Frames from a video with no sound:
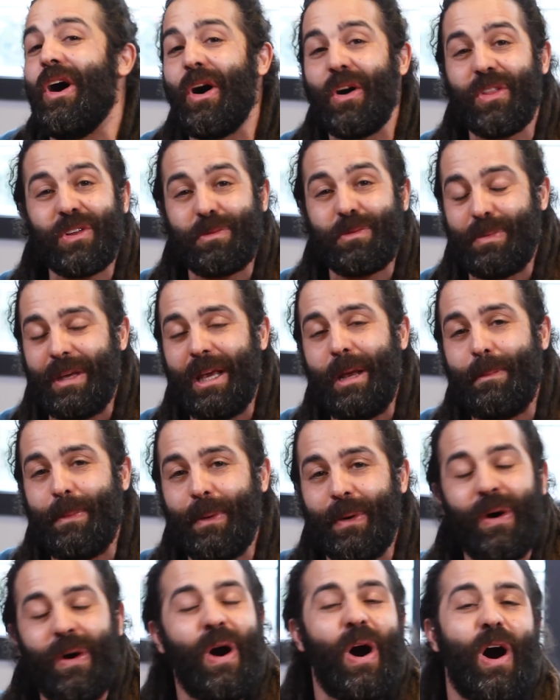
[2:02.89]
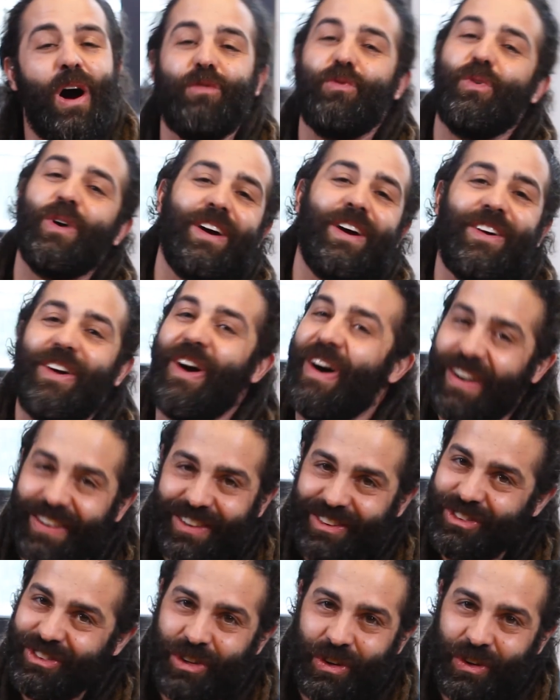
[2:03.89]
other people of what God
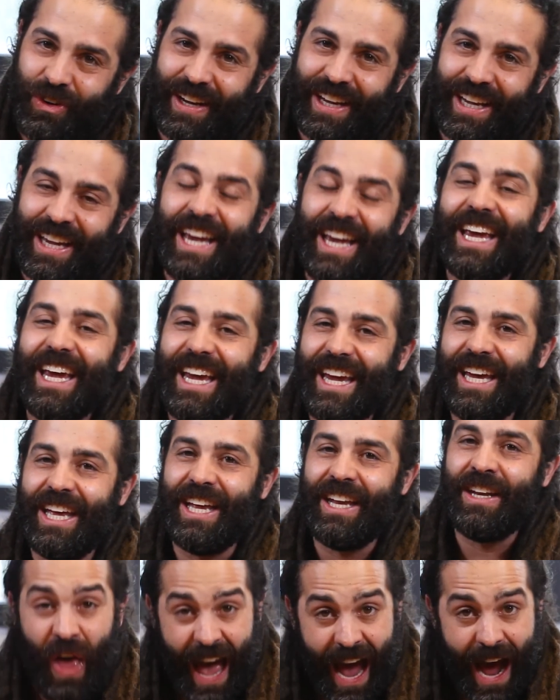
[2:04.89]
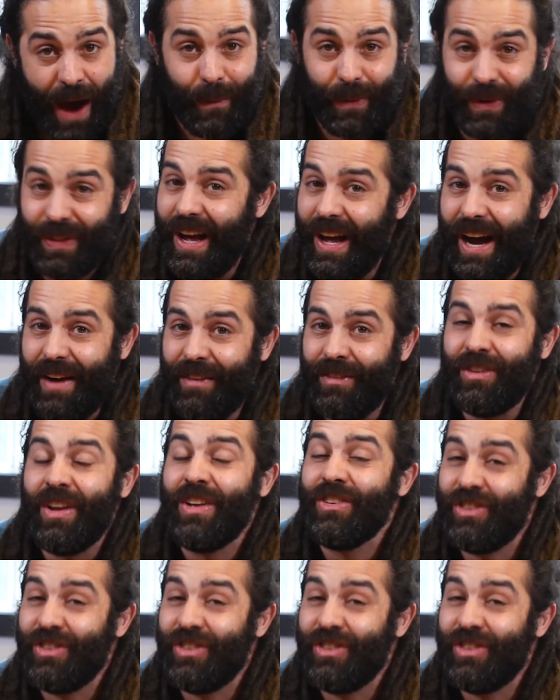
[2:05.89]
is doing in our lives,